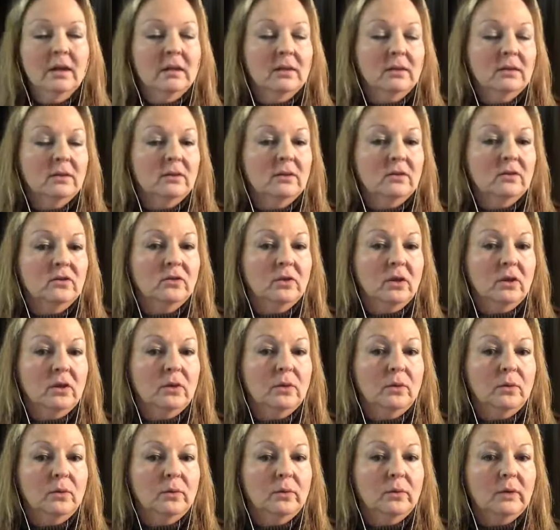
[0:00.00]

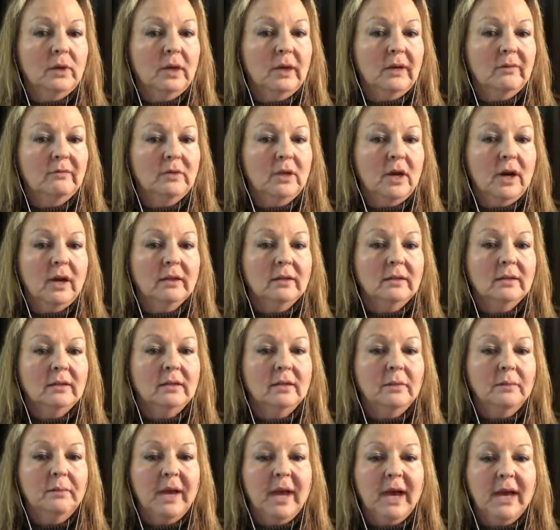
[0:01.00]
so I've talked in the
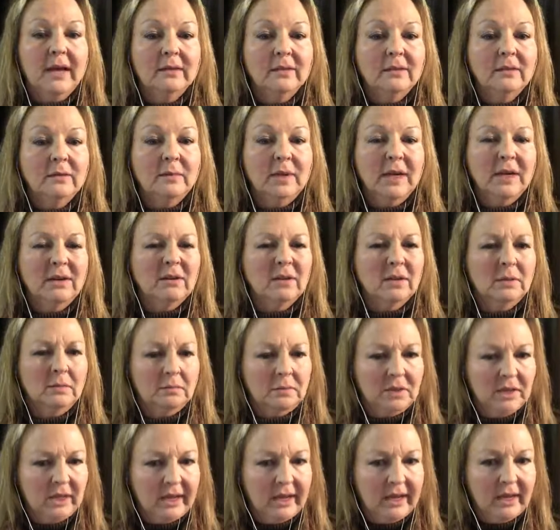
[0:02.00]
past about
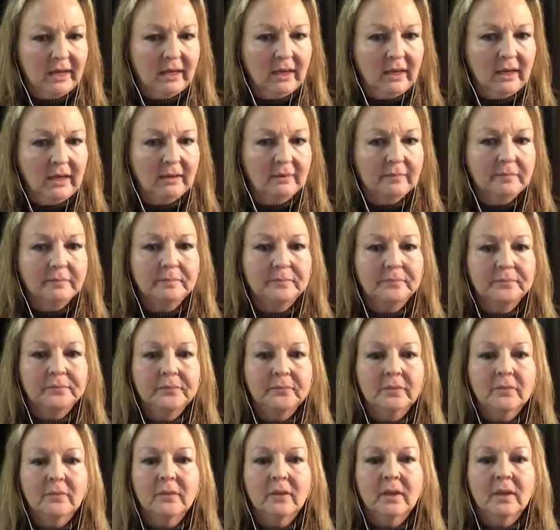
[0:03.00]
complaining,
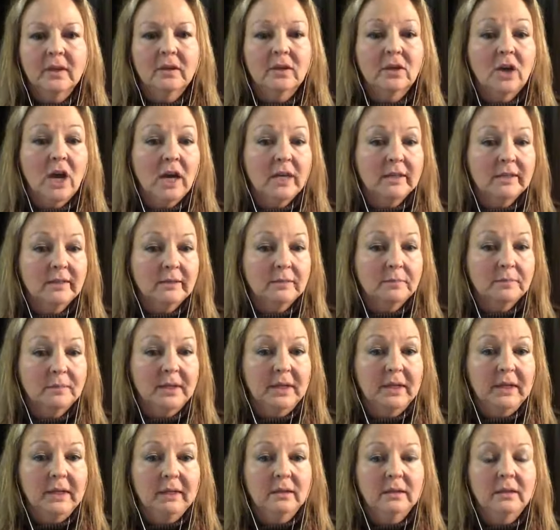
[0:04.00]

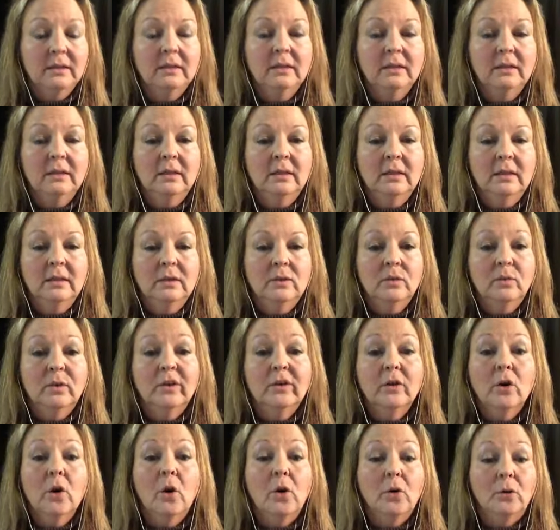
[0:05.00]
gossiping,
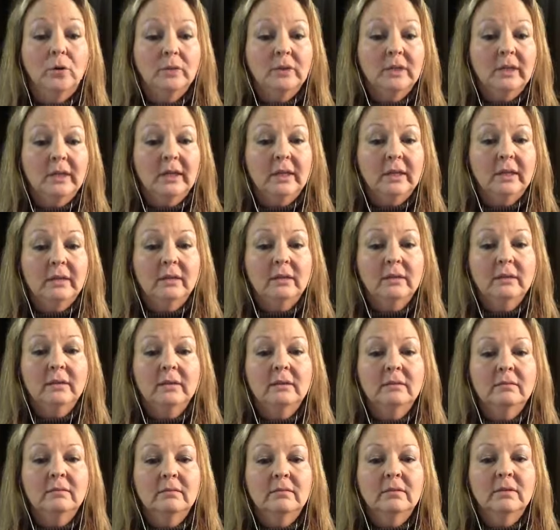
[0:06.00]
withholding,
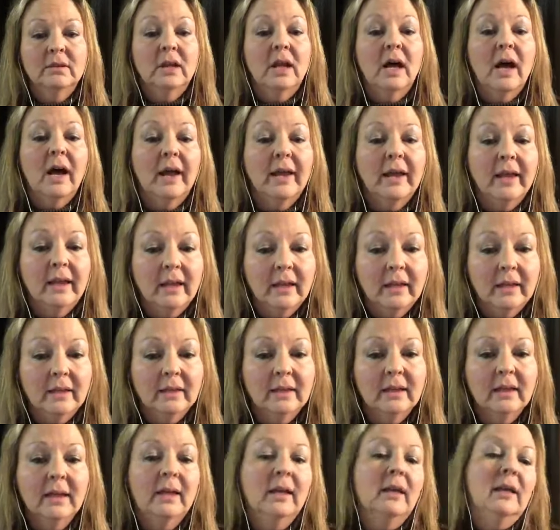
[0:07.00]
lying,
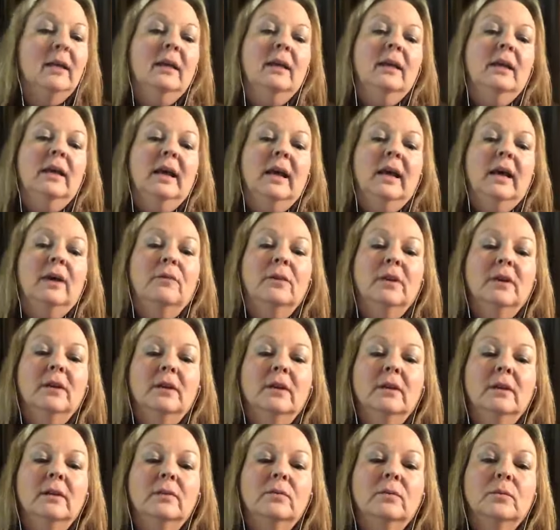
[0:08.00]
and we're
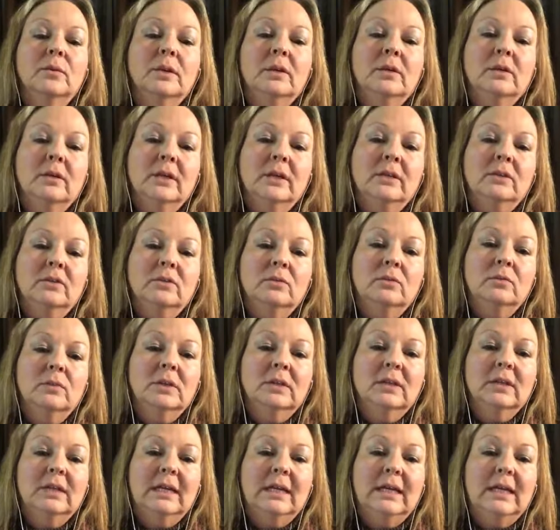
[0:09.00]
gonna we're going to
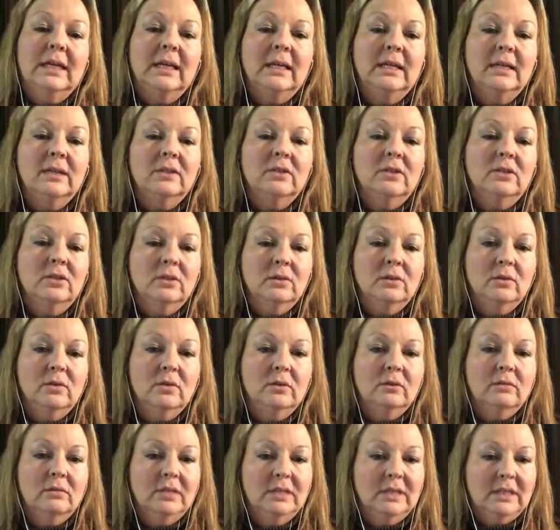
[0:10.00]
really get into
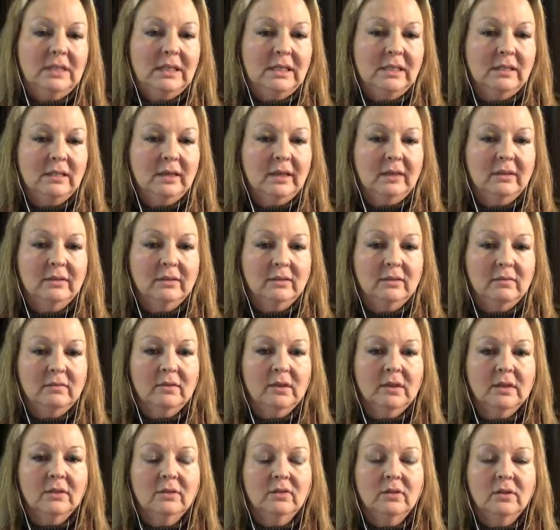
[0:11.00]
the details of
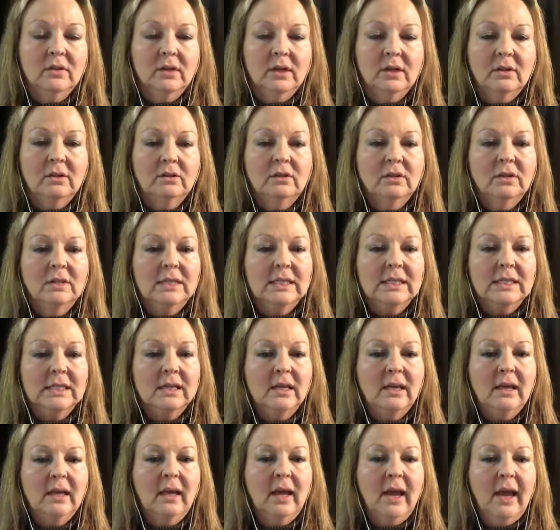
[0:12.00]
this so that you can
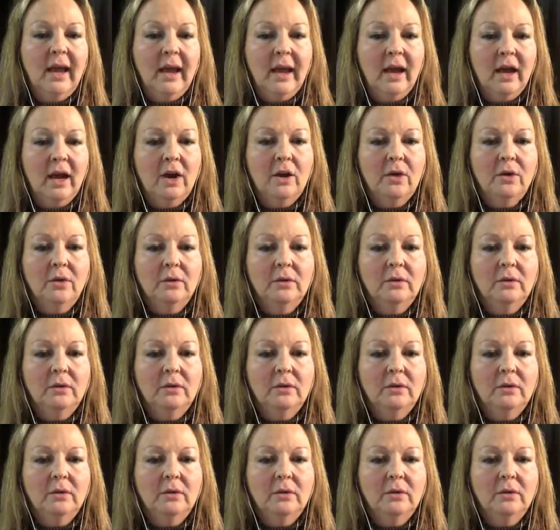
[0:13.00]
see how